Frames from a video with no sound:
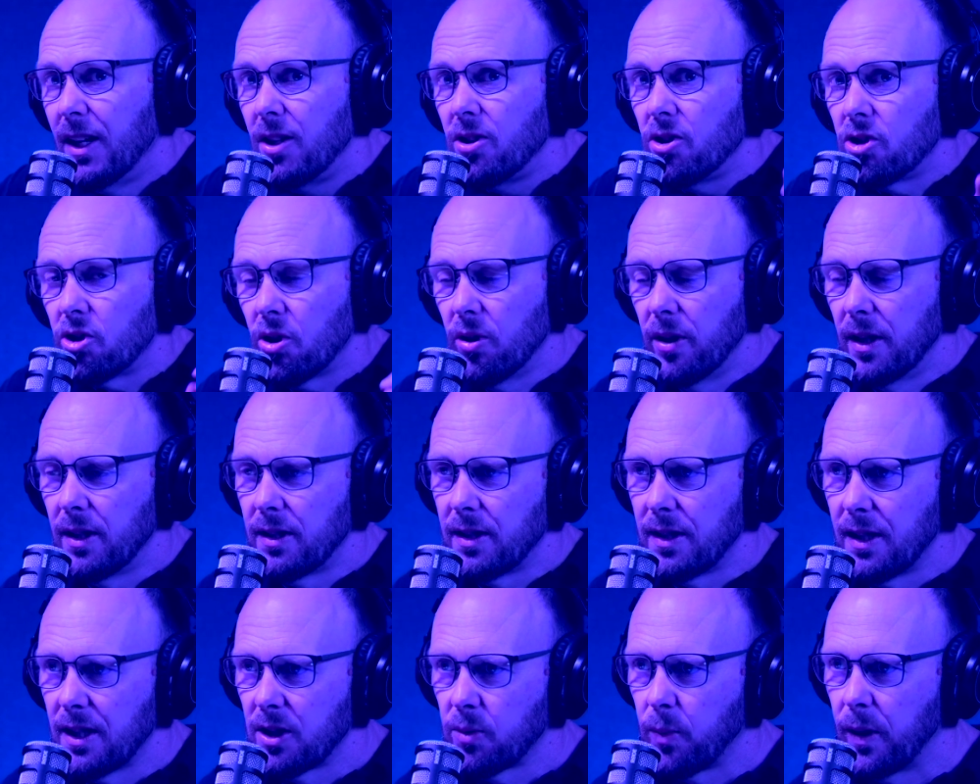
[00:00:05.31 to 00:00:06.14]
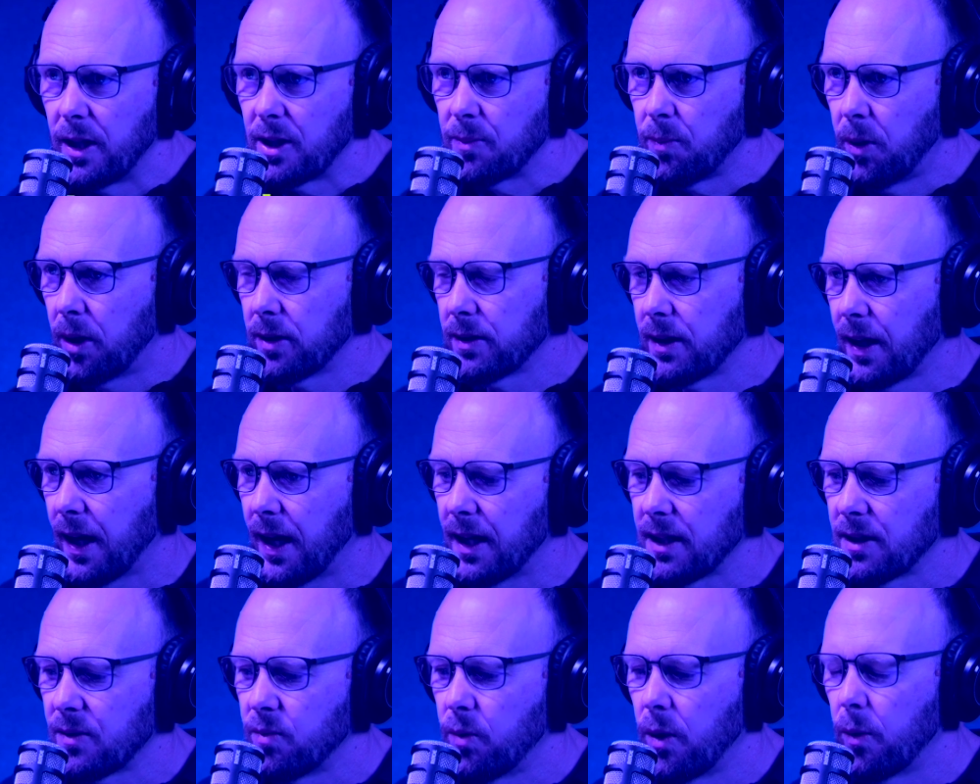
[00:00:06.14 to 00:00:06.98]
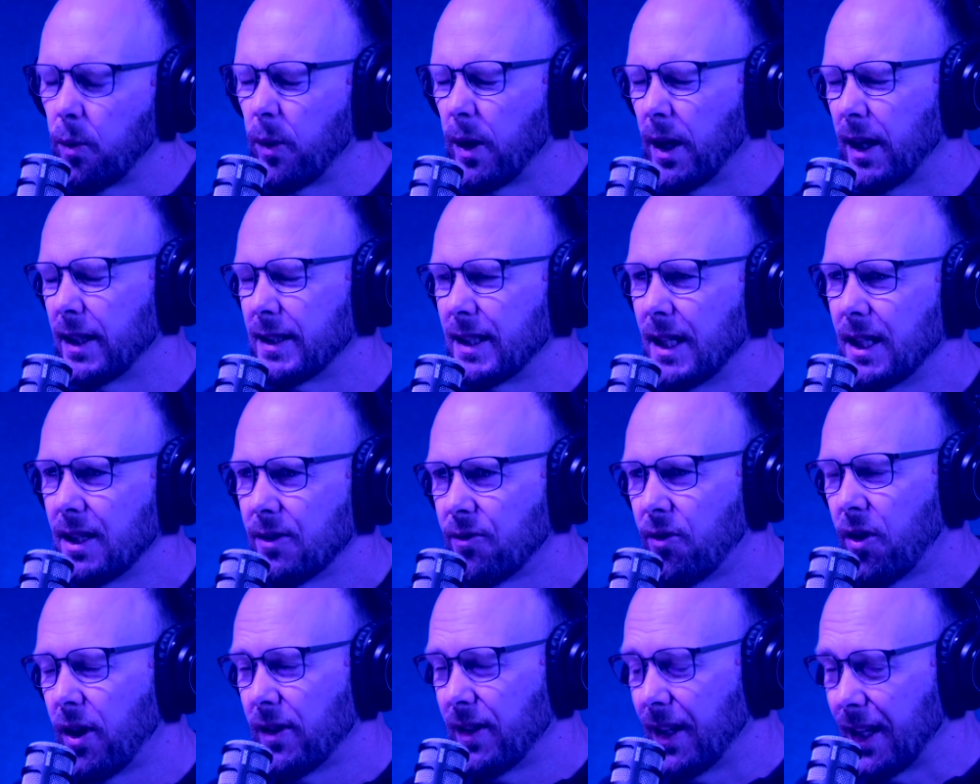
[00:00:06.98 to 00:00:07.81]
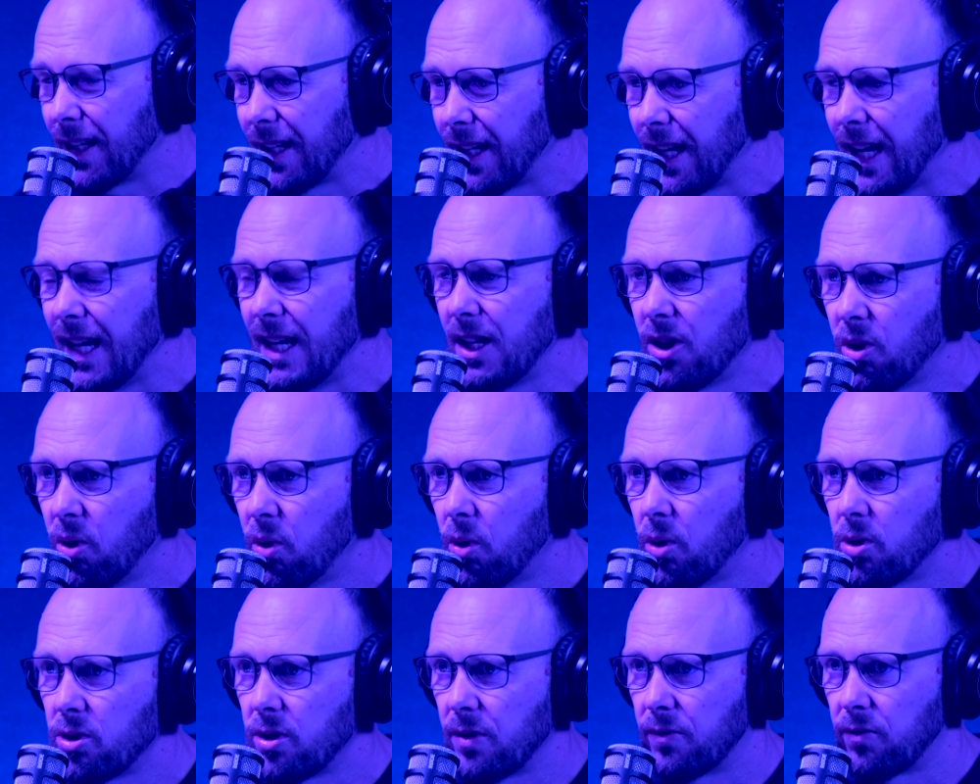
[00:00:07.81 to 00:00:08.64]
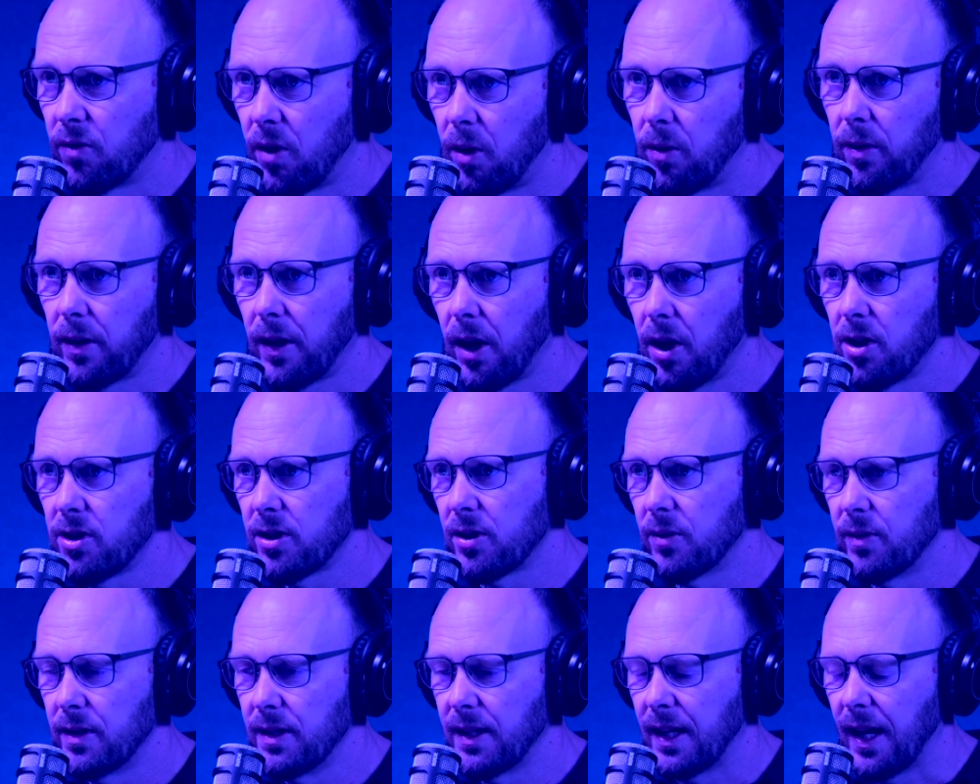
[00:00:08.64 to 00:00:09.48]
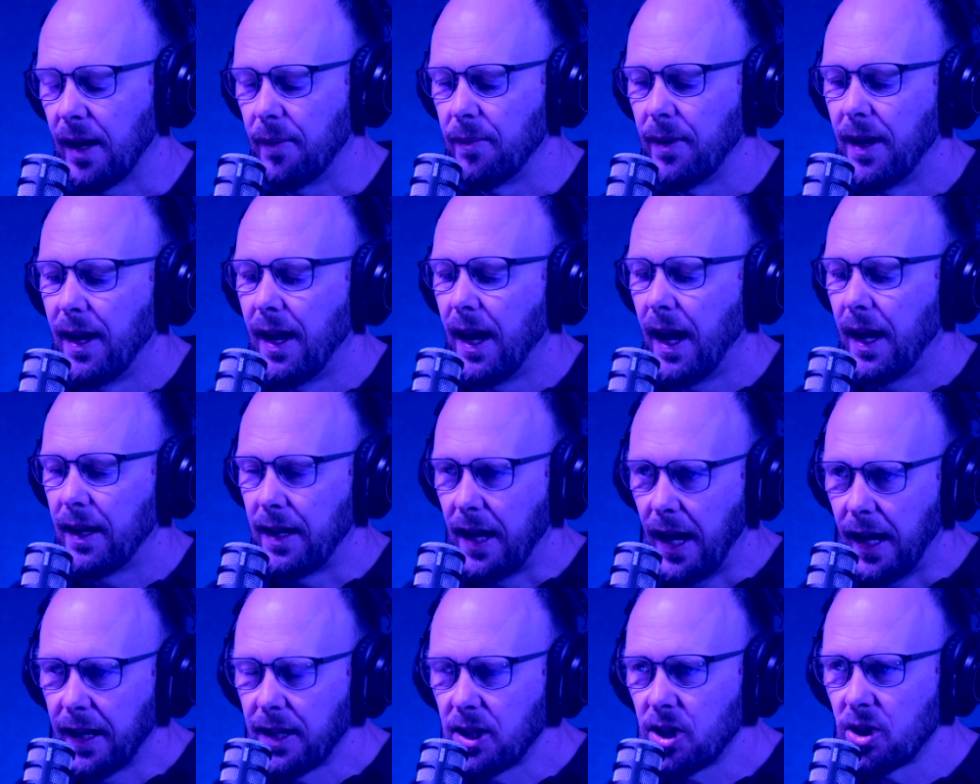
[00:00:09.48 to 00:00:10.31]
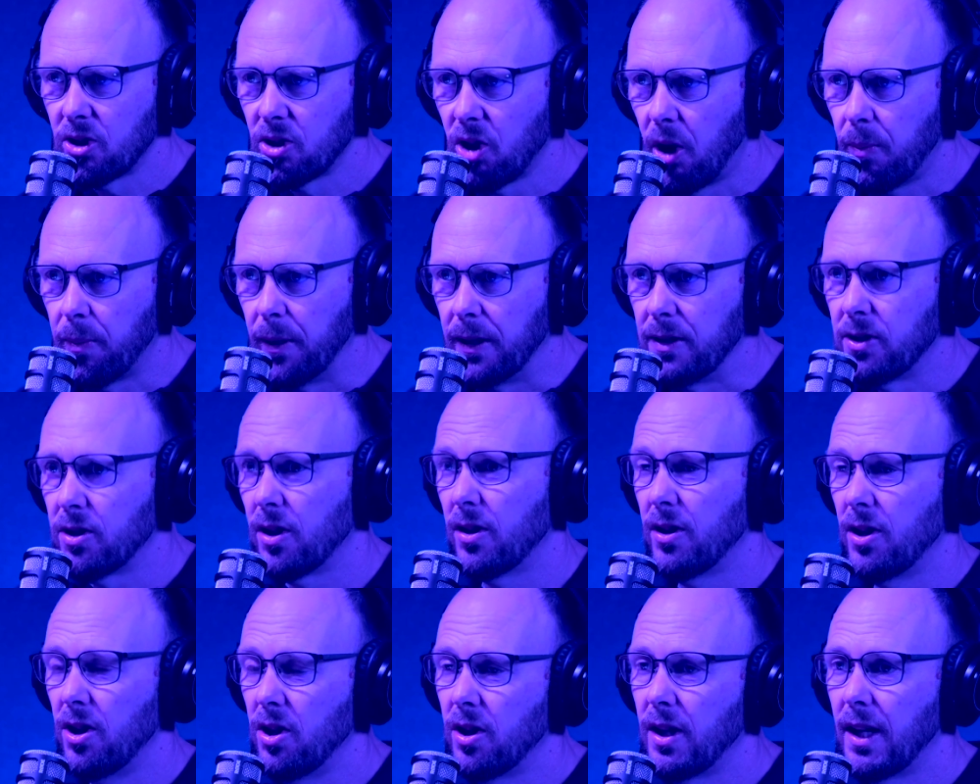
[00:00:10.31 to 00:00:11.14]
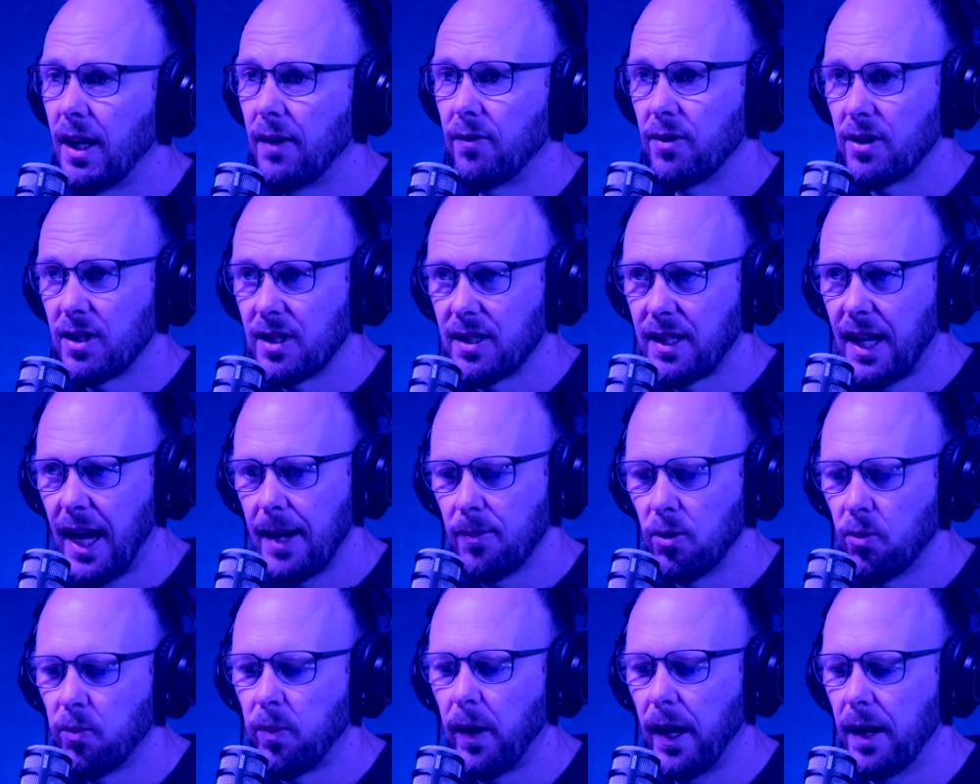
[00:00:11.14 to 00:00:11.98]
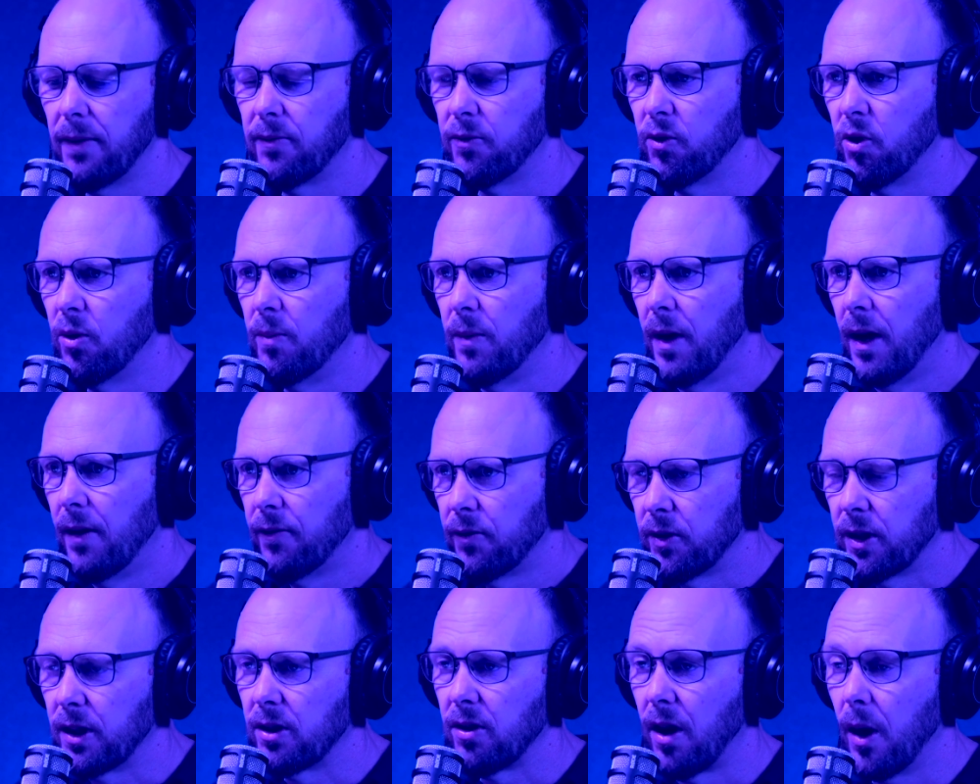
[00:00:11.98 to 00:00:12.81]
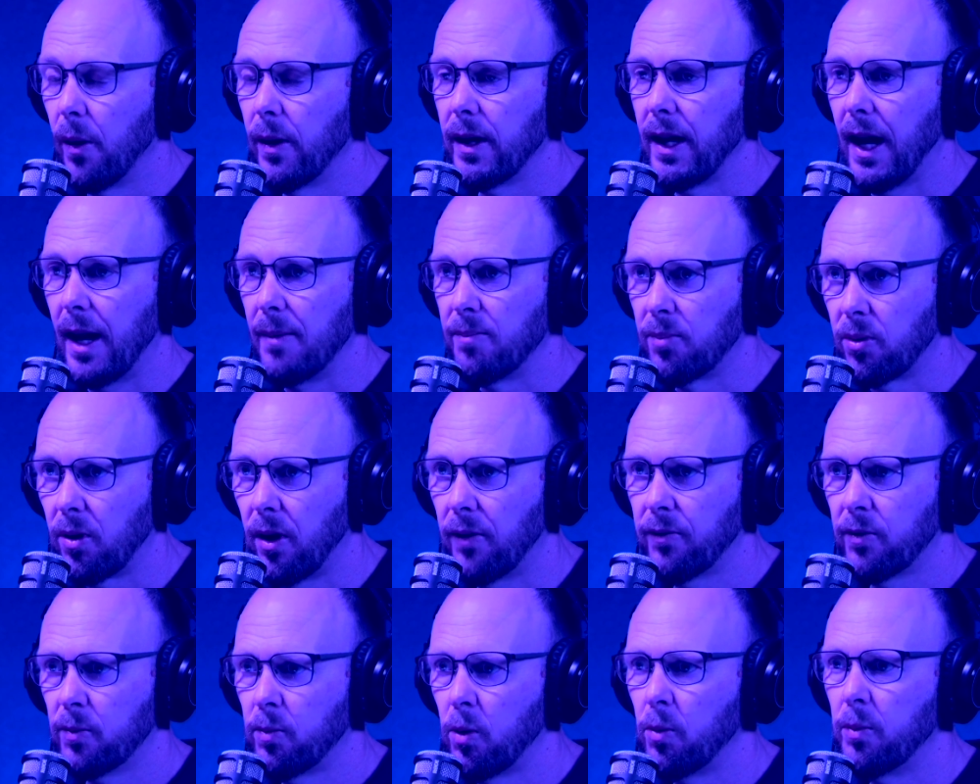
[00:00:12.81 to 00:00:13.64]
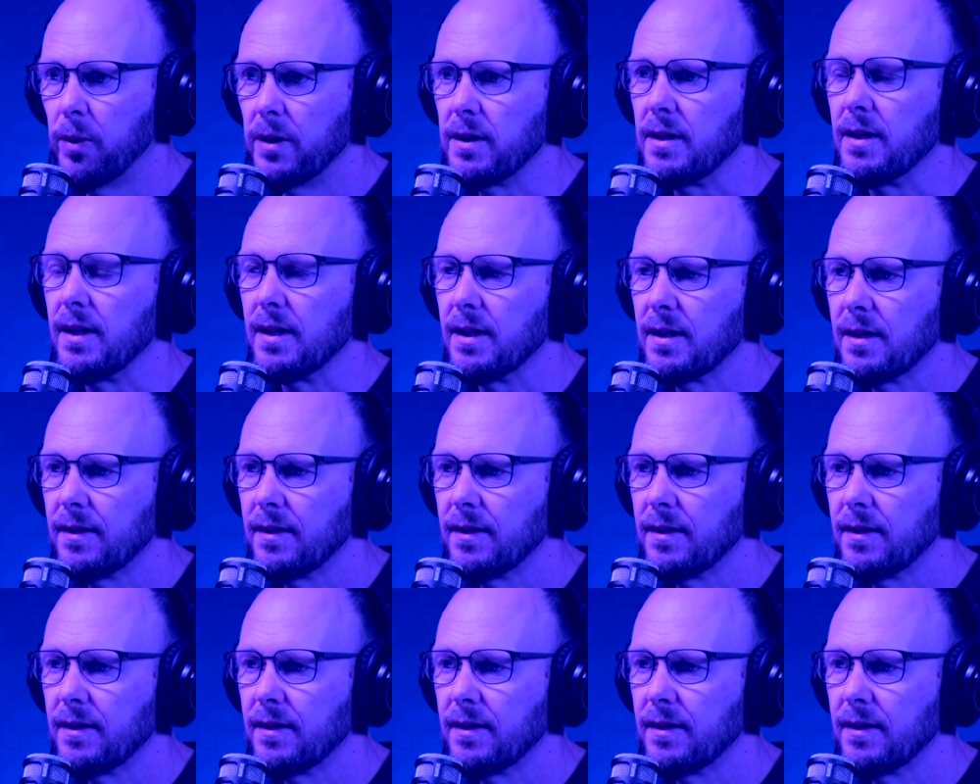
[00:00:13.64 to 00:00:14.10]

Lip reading: Tune into this week's podcast where we identify the key cause of roller coaster income and how to stop it so that you can have a stable platform for growing a profitable business.